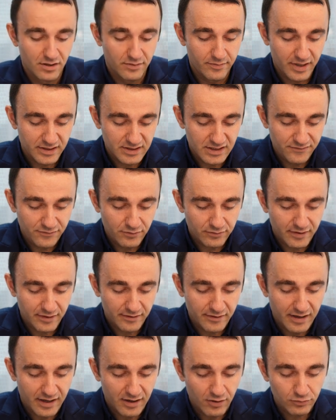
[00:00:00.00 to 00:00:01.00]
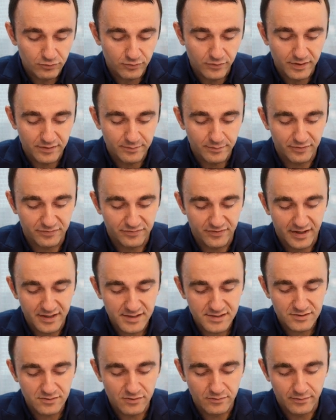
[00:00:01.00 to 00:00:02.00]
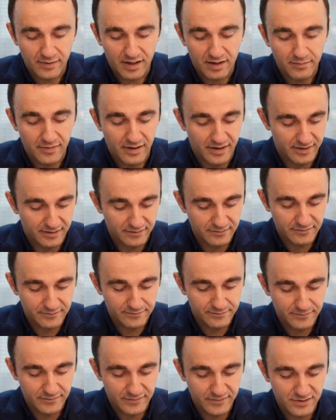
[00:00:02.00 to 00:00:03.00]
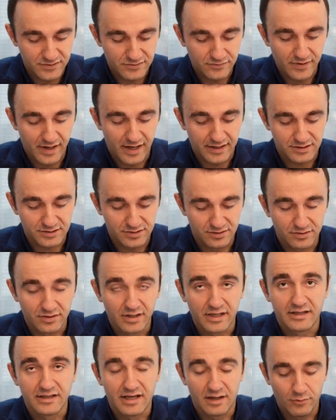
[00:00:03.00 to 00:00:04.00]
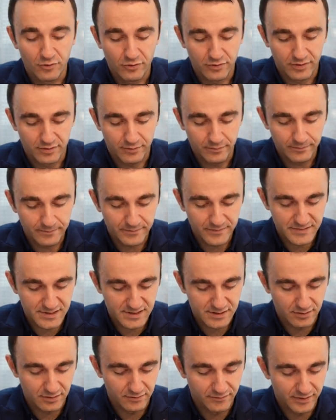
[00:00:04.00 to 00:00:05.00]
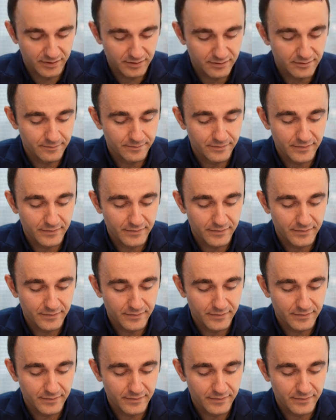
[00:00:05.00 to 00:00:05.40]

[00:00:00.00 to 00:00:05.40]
But if you carry out with potassium amide this reaction in ammonium solvent,